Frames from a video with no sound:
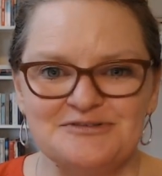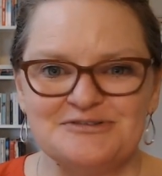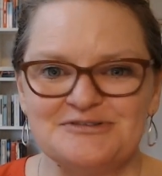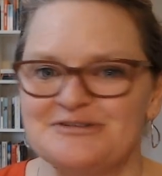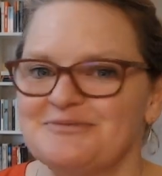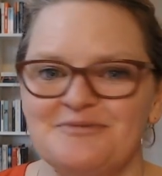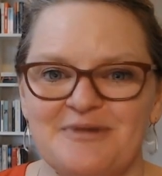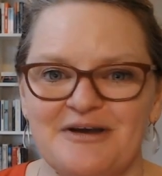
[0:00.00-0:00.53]
are
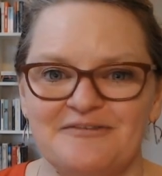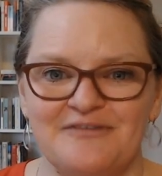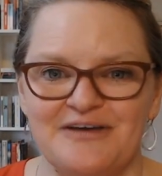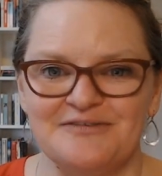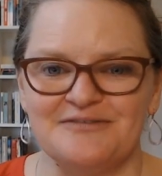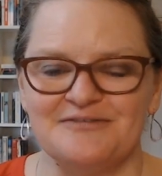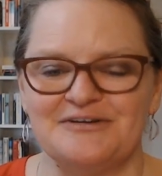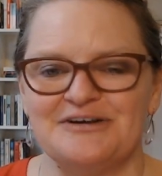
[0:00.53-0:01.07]
some of my
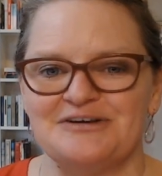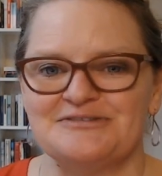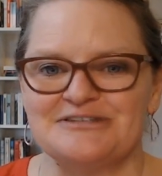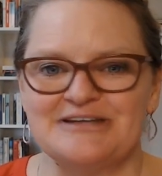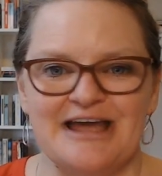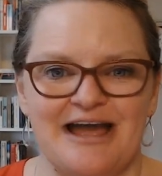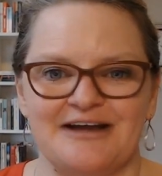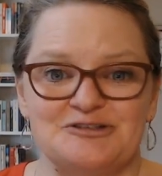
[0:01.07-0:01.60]
favorite videos to
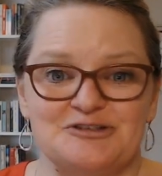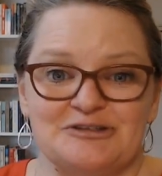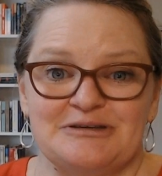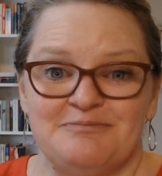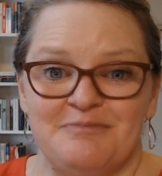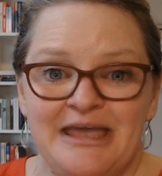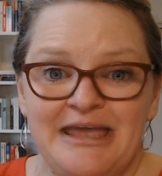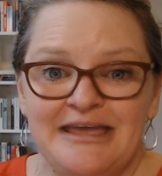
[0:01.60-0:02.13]
actually
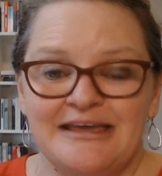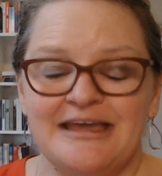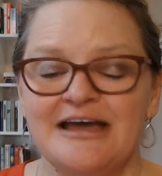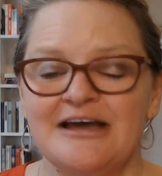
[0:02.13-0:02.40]
make.